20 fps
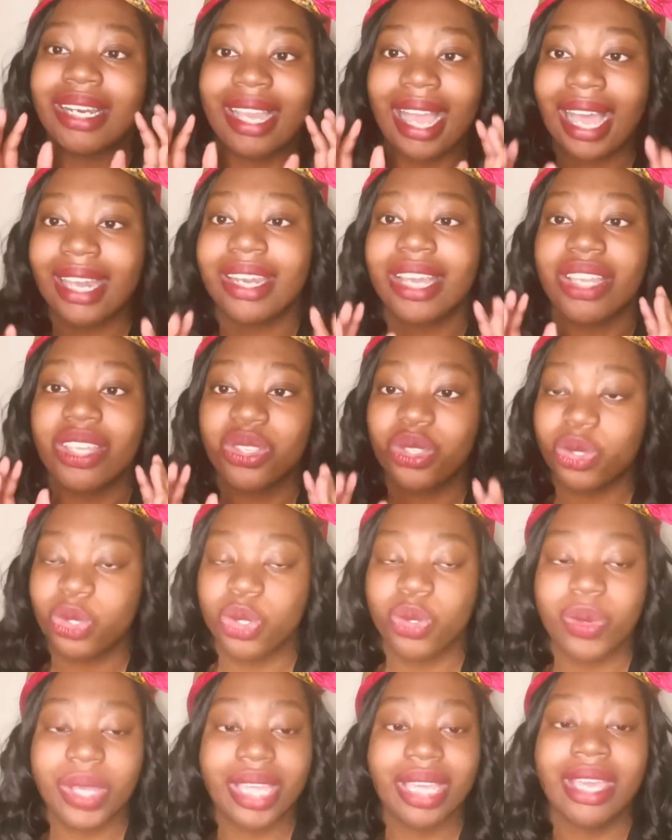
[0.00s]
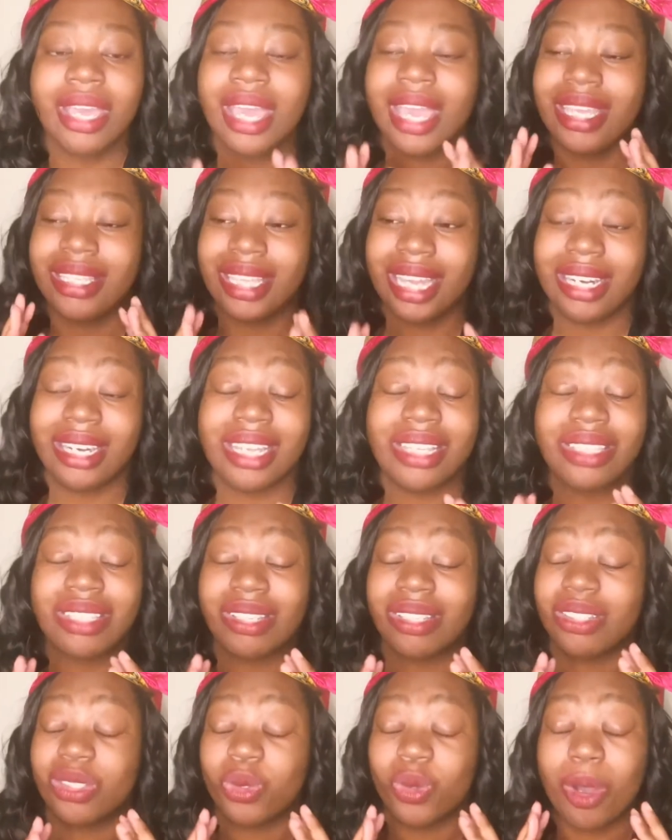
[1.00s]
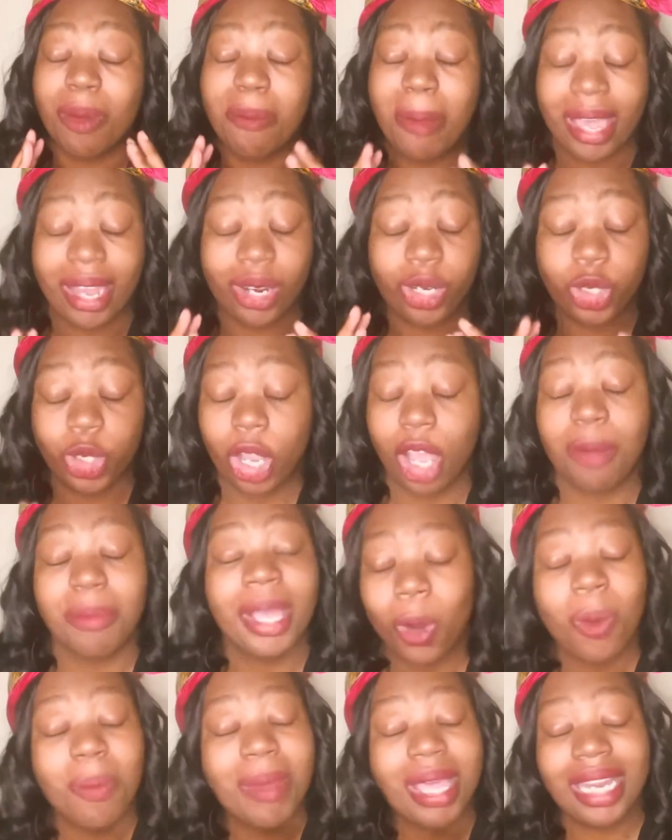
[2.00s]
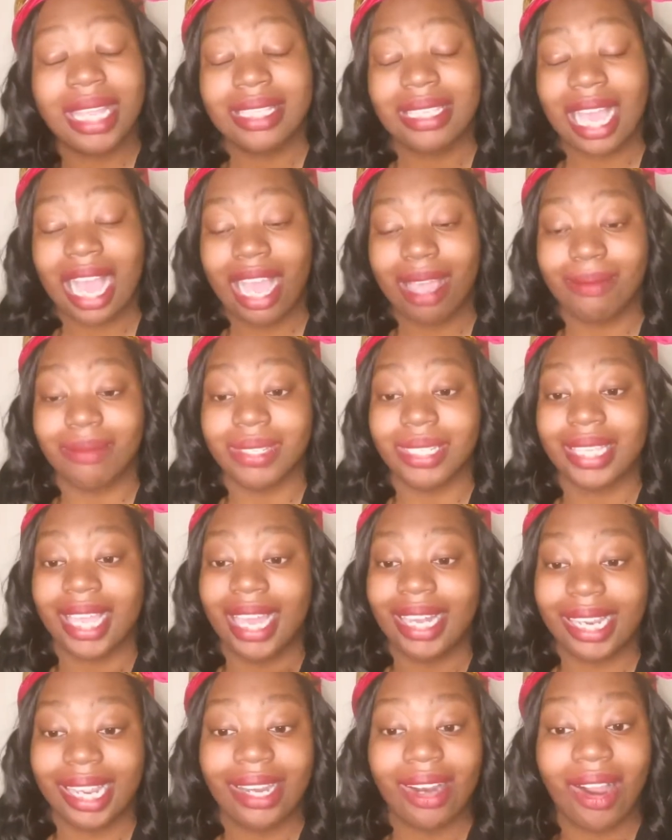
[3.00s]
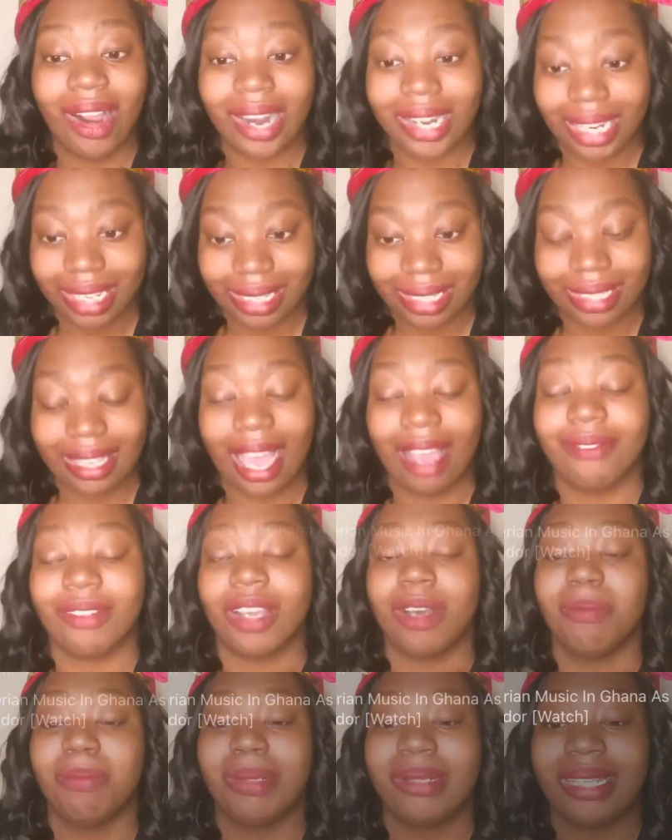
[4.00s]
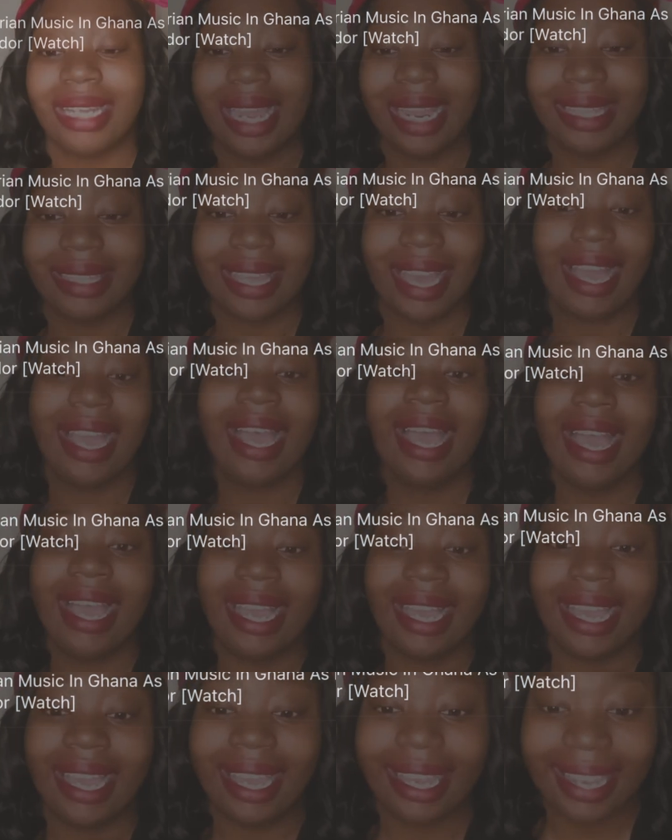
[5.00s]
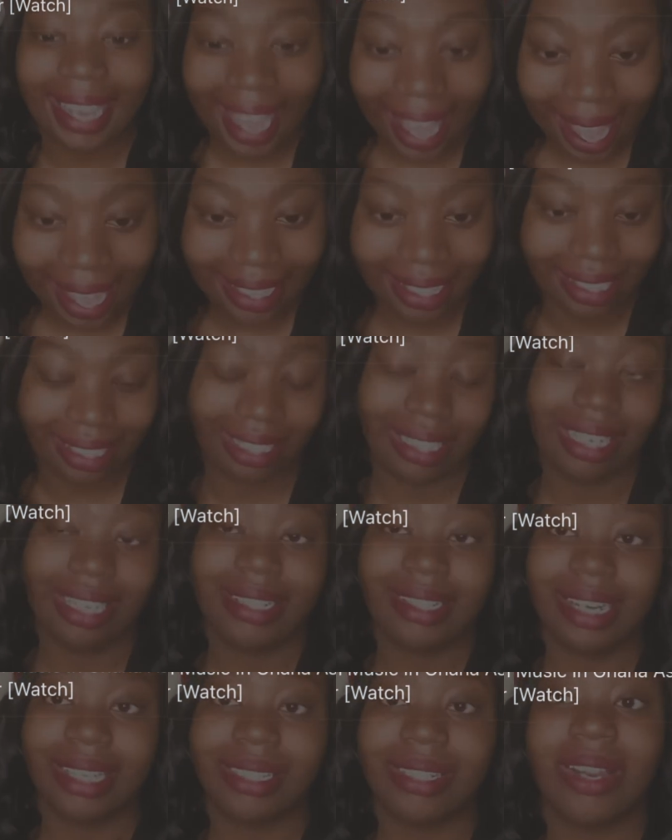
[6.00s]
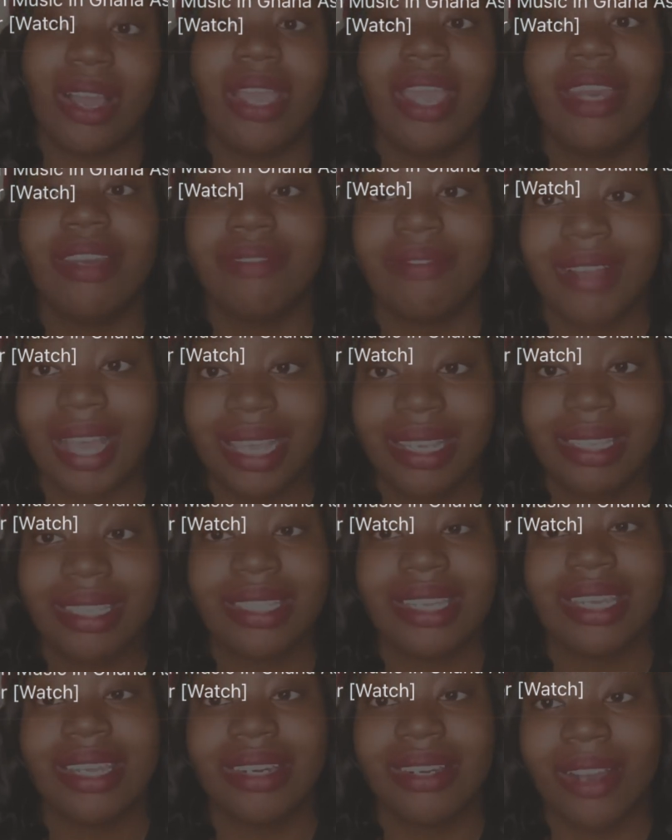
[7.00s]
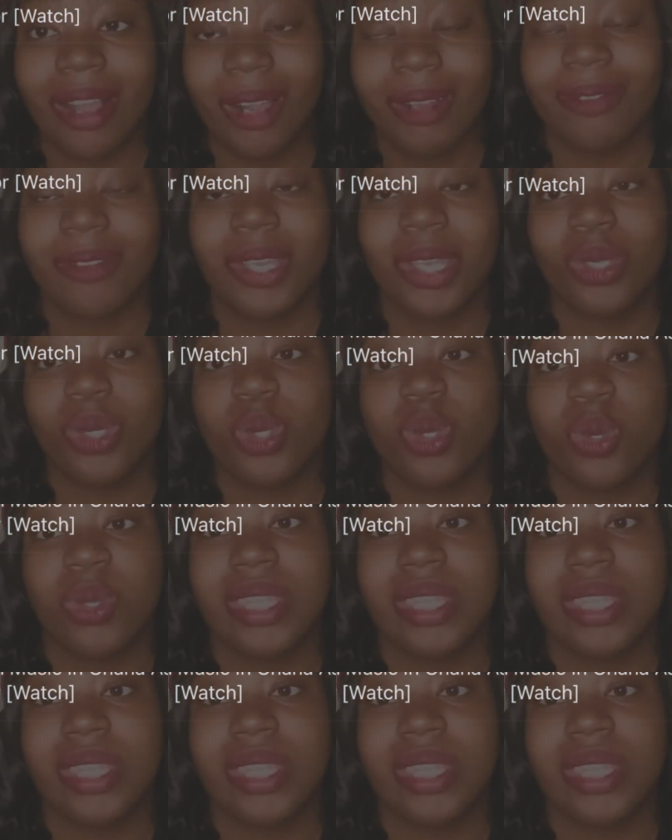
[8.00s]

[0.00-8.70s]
Ghana is doing, they need to do a better job. How oh, many times Ghanaian artists have complained that Ghana does not invest enough into